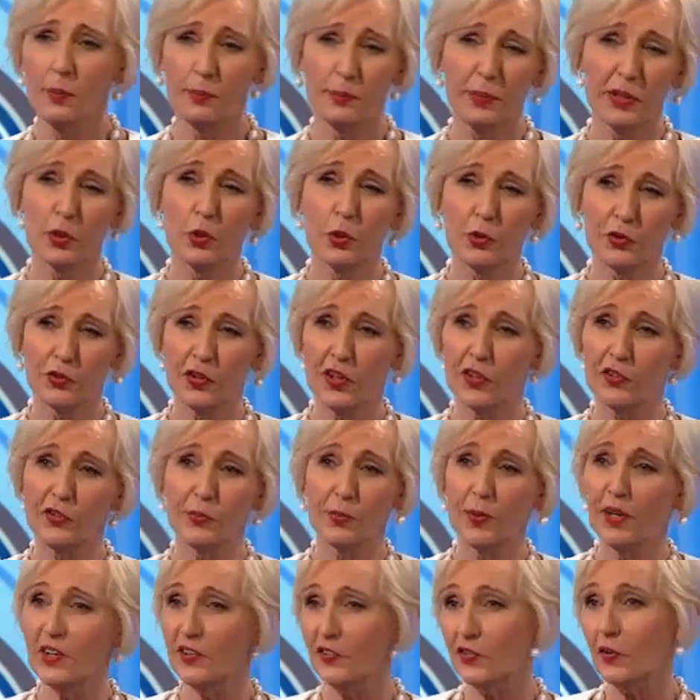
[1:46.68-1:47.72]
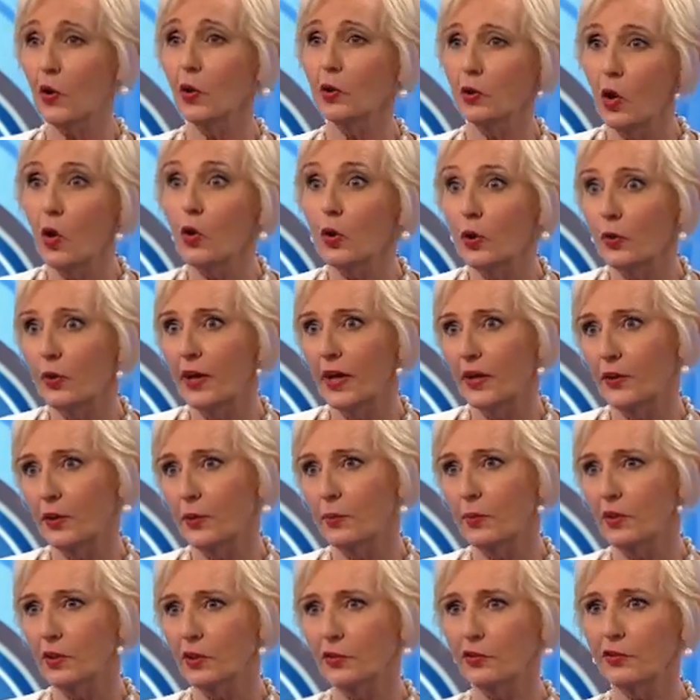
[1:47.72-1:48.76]
because I'd spent so long around the
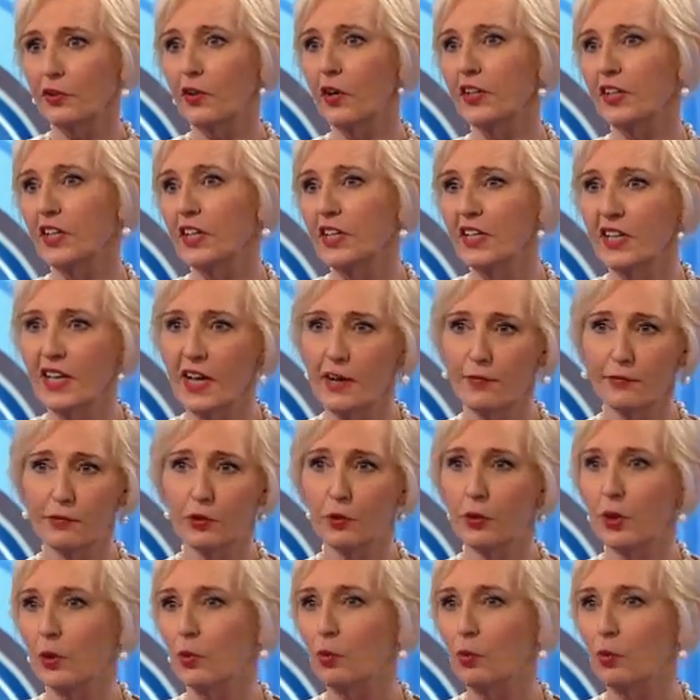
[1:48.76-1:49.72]
military, I didn't have to